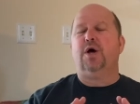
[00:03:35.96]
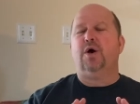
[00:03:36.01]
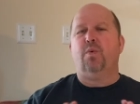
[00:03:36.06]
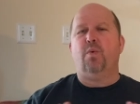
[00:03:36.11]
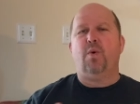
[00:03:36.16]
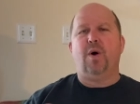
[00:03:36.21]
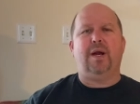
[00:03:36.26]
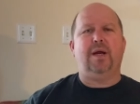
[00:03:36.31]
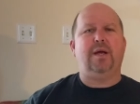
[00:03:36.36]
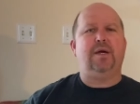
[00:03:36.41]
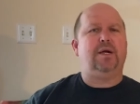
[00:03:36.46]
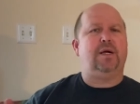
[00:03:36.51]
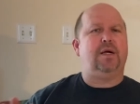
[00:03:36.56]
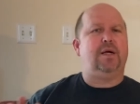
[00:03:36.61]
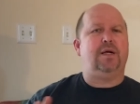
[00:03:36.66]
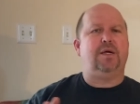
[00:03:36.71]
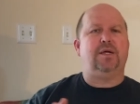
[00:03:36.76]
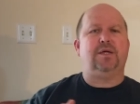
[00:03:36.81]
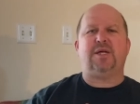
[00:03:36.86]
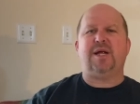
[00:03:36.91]
Wanted
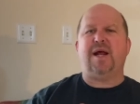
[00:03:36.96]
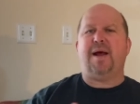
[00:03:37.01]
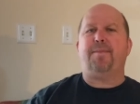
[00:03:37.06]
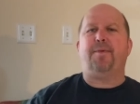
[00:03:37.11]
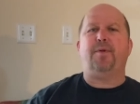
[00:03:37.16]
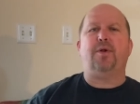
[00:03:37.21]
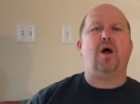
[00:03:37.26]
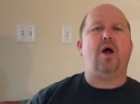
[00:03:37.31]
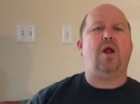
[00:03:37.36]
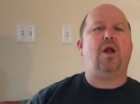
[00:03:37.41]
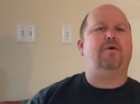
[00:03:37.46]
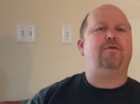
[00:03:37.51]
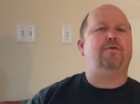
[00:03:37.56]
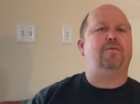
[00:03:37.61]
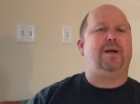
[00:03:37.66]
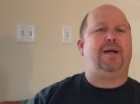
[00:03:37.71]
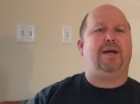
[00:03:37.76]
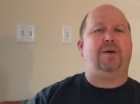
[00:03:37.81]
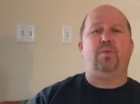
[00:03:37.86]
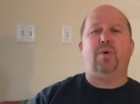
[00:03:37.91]
to sample all of
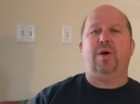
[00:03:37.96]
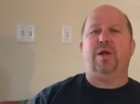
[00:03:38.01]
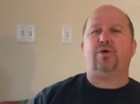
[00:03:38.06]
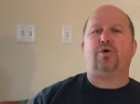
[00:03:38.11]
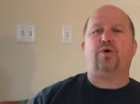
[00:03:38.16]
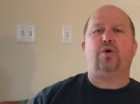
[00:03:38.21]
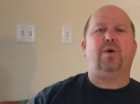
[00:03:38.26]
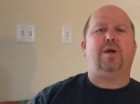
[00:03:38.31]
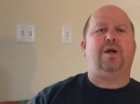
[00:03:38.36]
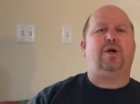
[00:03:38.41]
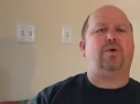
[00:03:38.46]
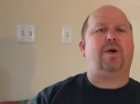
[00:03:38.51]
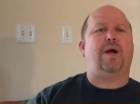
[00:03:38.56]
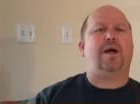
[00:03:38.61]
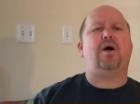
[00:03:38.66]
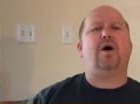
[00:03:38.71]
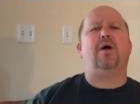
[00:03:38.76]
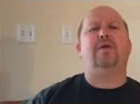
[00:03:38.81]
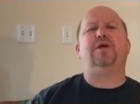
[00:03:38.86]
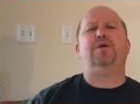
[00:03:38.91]
them, and he went through and he
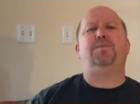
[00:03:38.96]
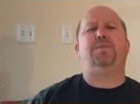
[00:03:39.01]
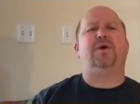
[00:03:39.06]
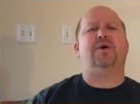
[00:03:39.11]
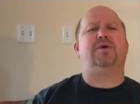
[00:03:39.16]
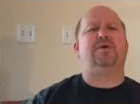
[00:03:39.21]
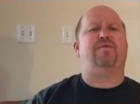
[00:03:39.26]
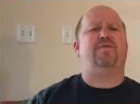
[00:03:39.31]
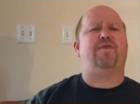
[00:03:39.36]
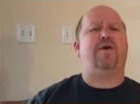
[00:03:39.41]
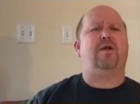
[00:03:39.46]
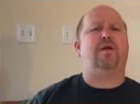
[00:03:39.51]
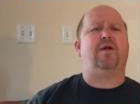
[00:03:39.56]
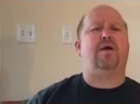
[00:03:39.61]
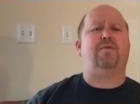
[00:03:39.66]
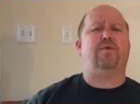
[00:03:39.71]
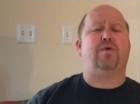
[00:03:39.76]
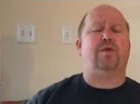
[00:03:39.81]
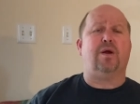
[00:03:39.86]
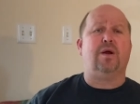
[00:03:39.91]
drank all these beers and fell in
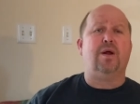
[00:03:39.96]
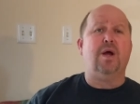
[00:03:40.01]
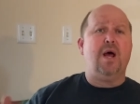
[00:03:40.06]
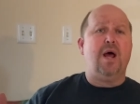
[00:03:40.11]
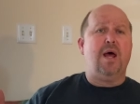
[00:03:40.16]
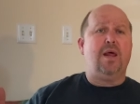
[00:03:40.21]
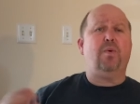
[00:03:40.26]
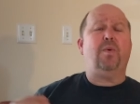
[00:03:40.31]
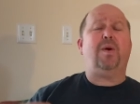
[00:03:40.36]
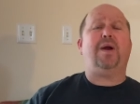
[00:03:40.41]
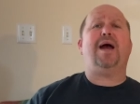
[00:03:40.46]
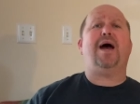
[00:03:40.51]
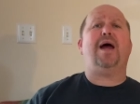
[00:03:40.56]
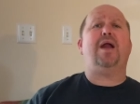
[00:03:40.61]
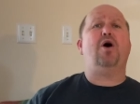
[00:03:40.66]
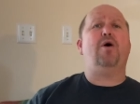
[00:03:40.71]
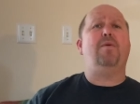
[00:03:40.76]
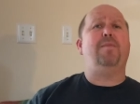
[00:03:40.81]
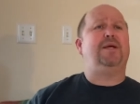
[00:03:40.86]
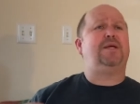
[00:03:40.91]
love with it. And when he got
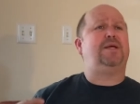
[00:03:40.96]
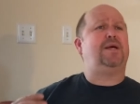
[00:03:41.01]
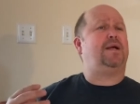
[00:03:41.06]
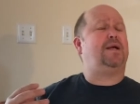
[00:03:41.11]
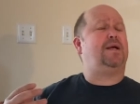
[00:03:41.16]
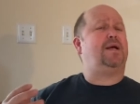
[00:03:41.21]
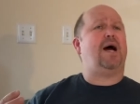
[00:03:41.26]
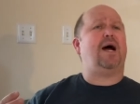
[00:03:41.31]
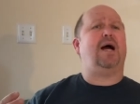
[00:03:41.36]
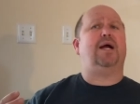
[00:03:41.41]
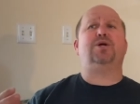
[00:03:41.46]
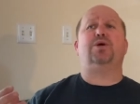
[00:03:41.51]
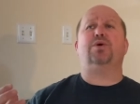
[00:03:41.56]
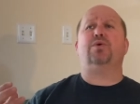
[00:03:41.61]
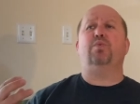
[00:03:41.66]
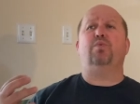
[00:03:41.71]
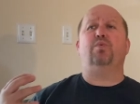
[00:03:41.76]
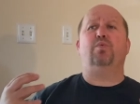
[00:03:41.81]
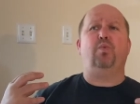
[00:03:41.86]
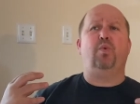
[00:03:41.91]
home, he said, "Gosh,
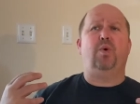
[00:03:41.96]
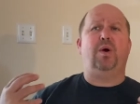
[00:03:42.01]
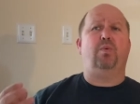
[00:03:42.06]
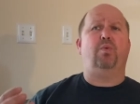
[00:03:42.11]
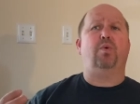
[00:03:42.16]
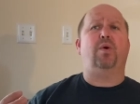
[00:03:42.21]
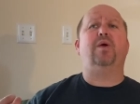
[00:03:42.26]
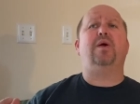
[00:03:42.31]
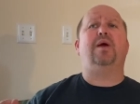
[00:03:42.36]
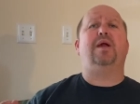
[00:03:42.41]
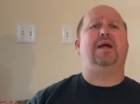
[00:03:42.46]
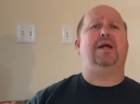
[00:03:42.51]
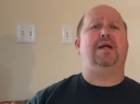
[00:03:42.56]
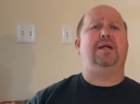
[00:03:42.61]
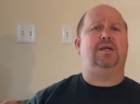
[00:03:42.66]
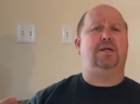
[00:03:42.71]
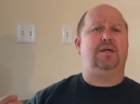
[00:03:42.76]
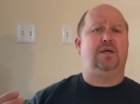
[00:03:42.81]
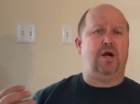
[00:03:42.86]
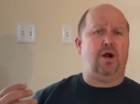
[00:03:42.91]
we really
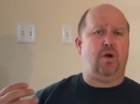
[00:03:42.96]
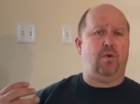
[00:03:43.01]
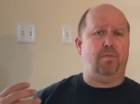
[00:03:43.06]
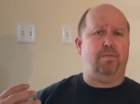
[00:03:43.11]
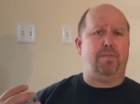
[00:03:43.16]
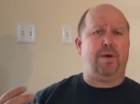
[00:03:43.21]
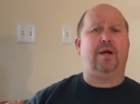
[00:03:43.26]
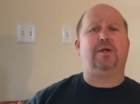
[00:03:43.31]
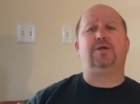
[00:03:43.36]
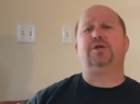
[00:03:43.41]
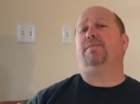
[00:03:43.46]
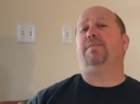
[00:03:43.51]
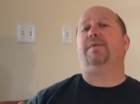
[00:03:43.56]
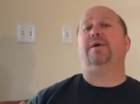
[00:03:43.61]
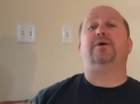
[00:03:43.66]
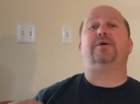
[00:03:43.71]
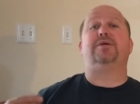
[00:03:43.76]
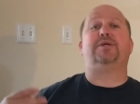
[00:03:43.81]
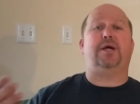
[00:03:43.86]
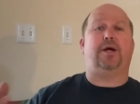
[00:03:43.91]
need, you know, Belgian
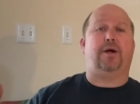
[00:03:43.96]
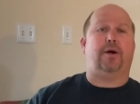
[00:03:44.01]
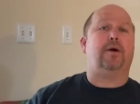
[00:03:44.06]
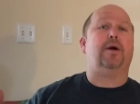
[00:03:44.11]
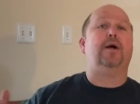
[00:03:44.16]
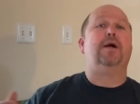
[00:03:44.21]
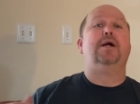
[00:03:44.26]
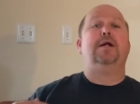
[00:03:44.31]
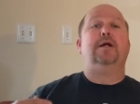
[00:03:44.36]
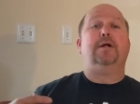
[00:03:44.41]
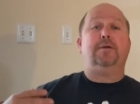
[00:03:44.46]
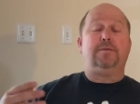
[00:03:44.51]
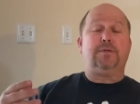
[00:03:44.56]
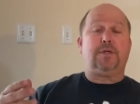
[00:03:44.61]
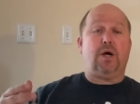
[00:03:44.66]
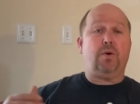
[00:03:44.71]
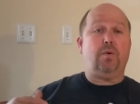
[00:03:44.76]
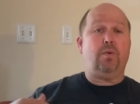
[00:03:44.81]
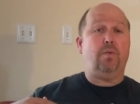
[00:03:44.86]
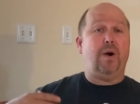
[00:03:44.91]
beers here.
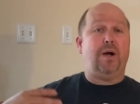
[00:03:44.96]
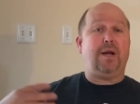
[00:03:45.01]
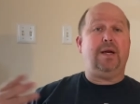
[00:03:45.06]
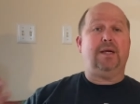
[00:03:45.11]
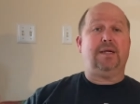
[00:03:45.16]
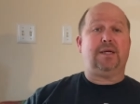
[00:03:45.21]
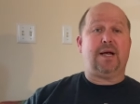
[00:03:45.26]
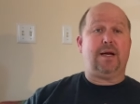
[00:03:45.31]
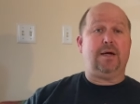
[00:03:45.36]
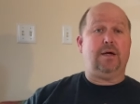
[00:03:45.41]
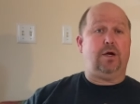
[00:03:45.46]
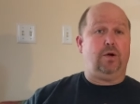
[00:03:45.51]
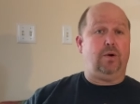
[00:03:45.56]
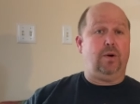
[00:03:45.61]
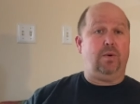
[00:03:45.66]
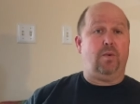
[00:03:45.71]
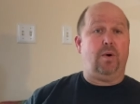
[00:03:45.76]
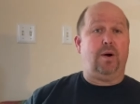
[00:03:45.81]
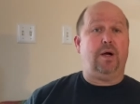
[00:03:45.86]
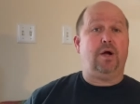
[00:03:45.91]
So what he decided to do,
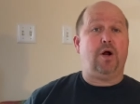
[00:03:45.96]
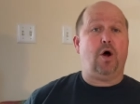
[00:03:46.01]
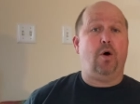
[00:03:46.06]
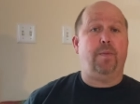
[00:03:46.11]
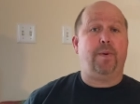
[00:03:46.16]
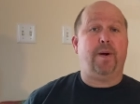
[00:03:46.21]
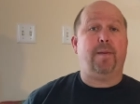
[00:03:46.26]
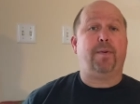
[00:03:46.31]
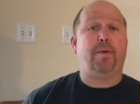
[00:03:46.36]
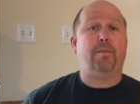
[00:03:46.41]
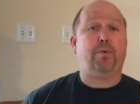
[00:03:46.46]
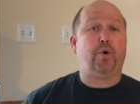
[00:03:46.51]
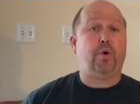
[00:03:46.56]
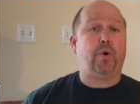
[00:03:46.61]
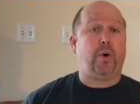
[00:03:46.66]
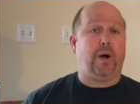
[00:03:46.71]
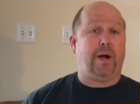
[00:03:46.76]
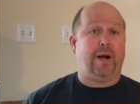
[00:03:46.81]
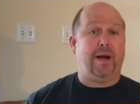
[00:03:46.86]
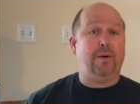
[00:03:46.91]
he wanted to open up a
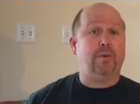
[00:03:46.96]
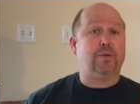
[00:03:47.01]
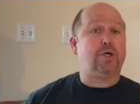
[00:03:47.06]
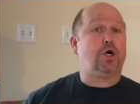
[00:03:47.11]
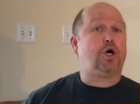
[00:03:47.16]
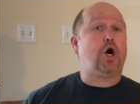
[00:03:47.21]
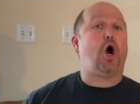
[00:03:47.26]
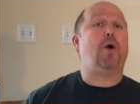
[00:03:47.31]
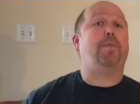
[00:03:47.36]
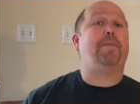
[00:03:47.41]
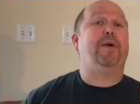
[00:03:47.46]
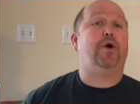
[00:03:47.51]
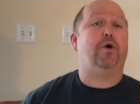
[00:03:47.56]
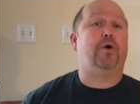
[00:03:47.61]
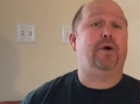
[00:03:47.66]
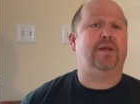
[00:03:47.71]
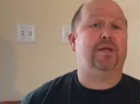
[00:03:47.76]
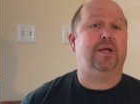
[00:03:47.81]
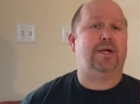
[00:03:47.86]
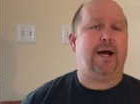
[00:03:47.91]
brewery. He was a
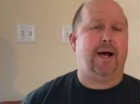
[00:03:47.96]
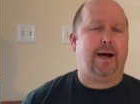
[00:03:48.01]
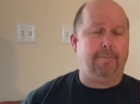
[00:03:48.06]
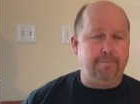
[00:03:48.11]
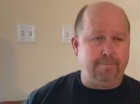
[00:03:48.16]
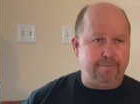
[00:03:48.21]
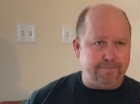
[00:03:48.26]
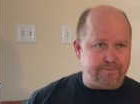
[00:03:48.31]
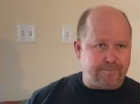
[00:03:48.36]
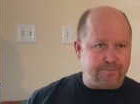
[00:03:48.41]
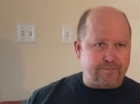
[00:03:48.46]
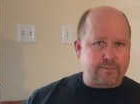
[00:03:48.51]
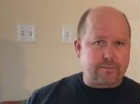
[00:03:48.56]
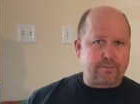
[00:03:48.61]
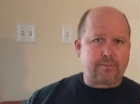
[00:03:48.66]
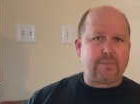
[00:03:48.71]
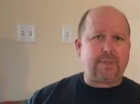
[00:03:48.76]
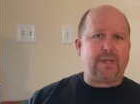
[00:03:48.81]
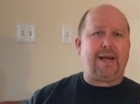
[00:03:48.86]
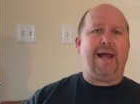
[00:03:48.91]
carpenter at the time.
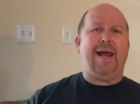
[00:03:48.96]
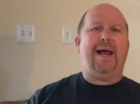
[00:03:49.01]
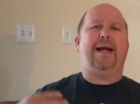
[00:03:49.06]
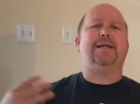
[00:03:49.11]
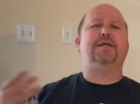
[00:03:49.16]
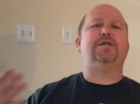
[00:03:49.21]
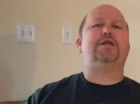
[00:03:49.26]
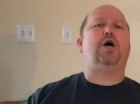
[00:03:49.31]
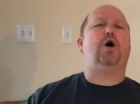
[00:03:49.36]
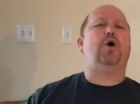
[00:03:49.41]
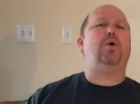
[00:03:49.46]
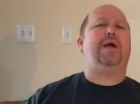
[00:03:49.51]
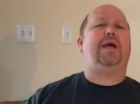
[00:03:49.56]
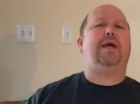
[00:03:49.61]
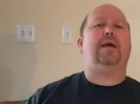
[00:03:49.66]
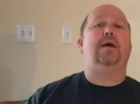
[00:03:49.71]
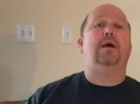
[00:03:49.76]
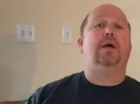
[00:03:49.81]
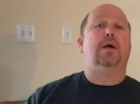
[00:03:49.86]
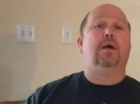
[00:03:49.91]
And so
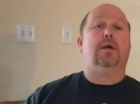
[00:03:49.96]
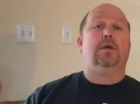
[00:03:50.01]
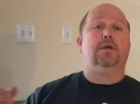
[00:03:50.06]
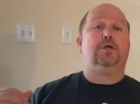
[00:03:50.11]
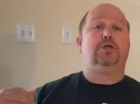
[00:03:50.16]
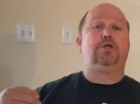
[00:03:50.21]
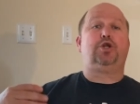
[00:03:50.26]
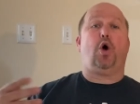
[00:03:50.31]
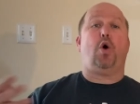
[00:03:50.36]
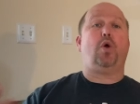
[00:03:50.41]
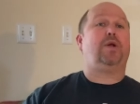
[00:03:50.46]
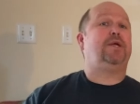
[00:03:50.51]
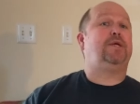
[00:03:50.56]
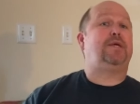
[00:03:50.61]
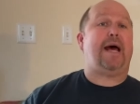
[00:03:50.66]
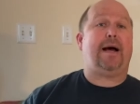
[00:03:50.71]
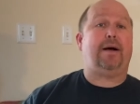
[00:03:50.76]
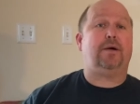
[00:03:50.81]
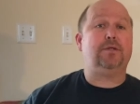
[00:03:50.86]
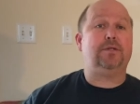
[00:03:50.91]
he sold his
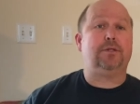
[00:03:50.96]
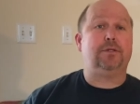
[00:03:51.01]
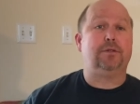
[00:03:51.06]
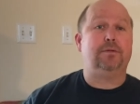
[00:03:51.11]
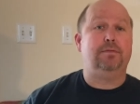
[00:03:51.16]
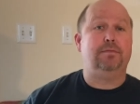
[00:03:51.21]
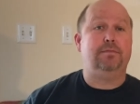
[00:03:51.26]
house,